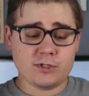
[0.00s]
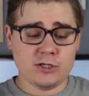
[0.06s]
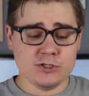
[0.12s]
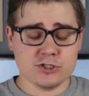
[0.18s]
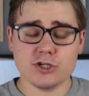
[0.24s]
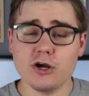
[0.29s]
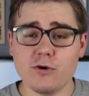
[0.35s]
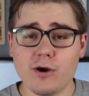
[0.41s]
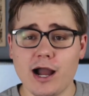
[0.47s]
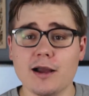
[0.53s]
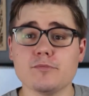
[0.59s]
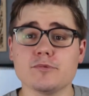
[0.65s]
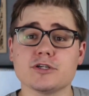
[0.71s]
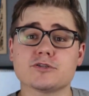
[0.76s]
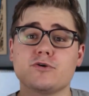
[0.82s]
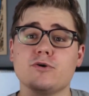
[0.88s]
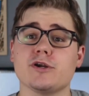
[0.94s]
So I'm
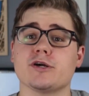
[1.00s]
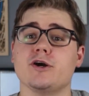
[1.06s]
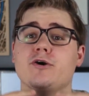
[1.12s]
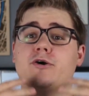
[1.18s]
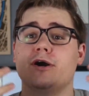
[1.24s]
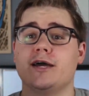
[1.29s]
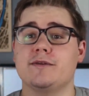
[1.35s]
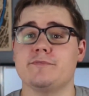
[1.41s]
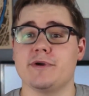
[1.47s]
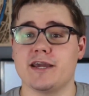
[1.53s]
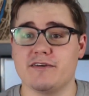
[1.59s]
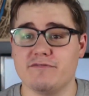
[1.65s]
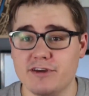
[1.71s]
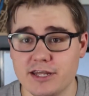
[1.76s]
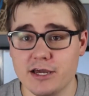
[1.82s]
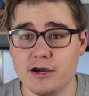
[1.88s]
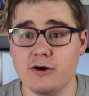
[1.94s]
just going to go ahead and make a
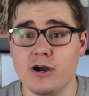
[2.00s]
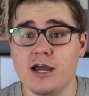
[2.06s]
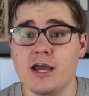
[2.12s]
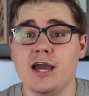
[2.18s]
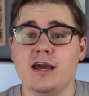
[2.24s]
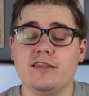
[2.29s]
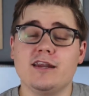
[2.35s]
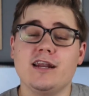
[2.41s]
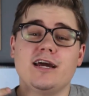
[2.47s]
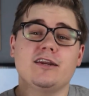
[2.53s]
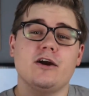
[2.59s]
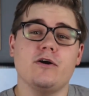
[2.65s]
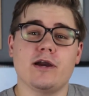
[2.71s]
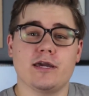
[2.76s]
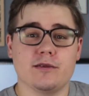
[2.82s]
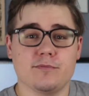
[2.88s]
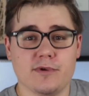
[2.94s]
video that I know
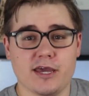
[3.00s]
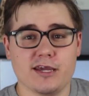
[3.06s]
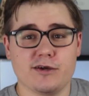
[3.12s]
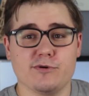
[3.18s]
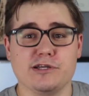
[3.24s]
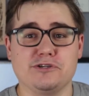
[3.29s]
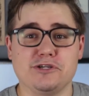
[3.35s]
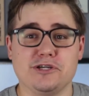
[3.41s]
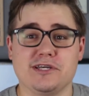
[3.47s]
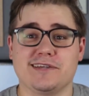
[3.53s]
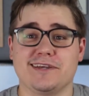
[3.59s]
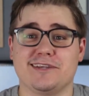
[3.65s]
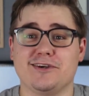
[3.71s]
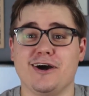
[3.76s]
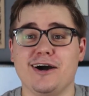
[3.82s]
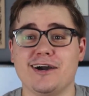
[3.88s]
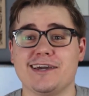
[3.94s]
I can make, which is a
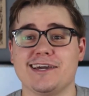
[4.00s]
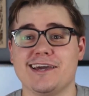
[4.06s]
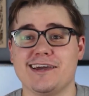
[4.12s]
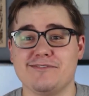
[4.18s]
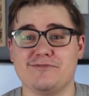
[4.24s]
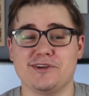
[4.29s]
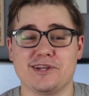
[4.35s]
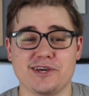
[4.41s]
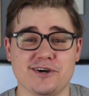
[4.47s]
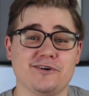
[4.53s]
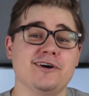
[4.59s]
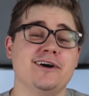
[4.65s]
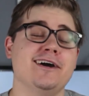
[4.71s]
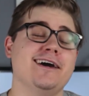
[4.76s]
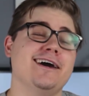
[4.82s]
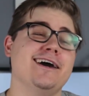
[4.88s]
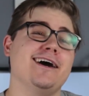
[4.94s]
talking head video
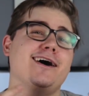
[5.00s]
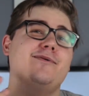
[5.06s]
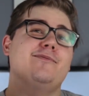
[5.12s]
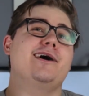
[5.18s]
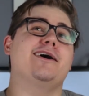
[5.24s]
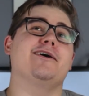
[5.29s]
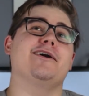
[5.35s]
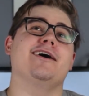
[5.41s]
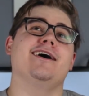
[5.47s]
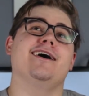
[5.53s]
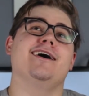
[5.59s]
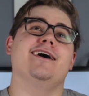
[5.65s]
about